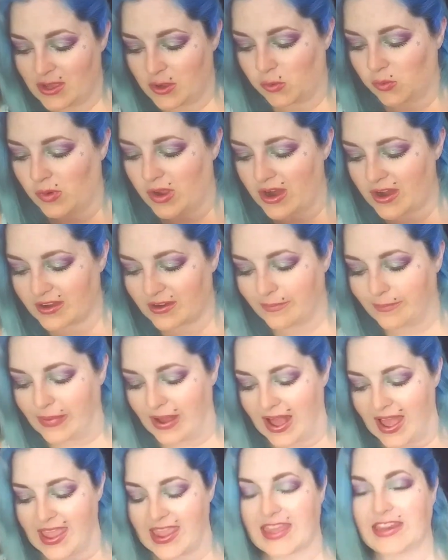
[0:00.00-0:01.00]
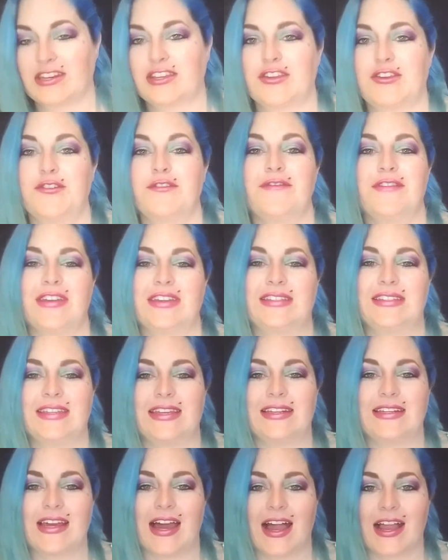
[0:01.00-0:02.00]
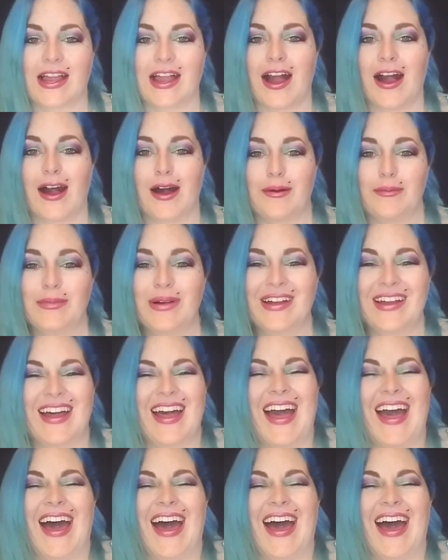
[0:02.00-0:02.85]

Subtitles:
Where to buy it? QVC.com.